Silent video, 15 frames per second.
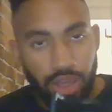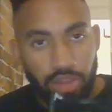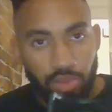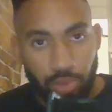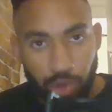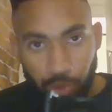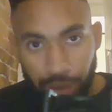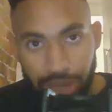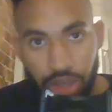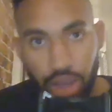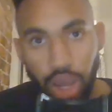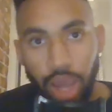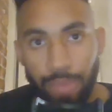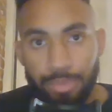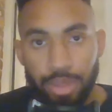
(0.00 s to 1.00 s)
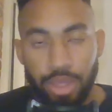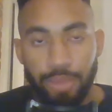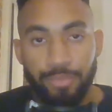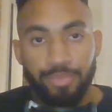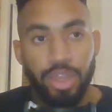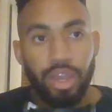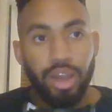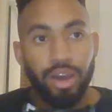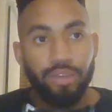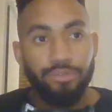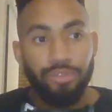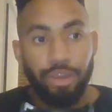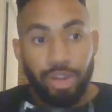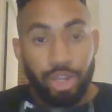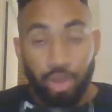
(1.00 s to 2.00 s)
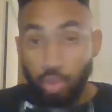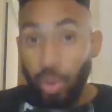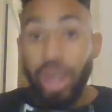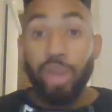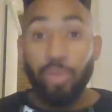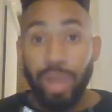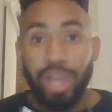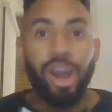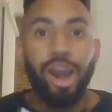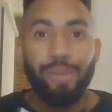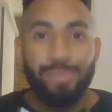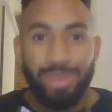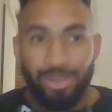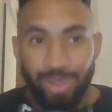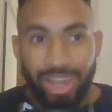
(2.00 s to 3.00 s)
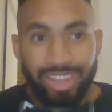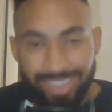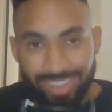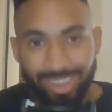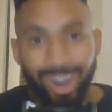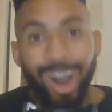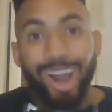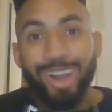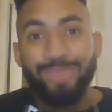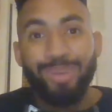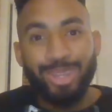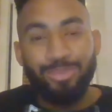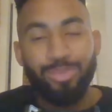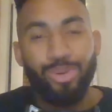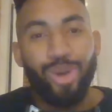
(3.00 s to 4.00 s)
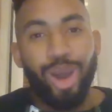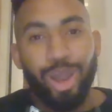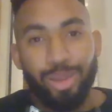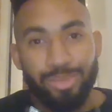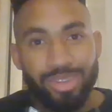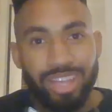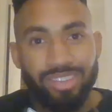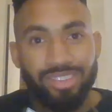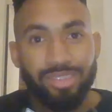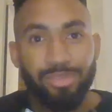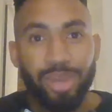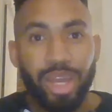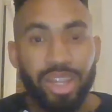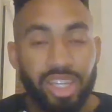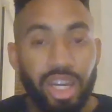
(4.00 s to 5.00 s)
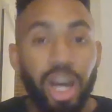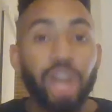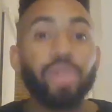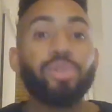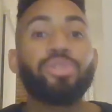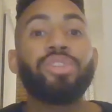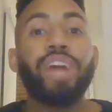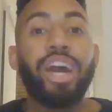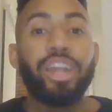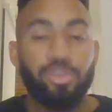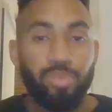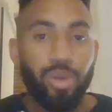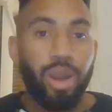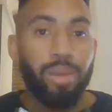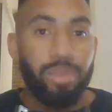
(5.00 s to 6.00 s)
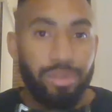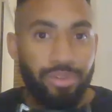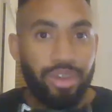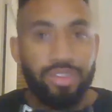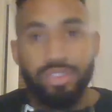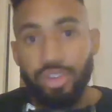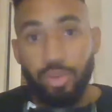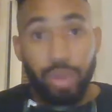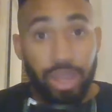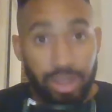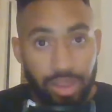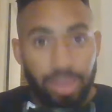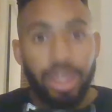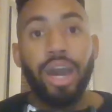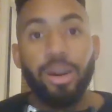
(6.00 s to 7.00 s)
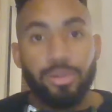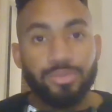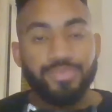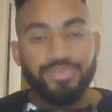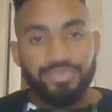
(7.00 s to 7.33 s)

So when you're writing copy, a very good way to write copy, right, is to talk about the problems that somebody on the other side is probably facing right now.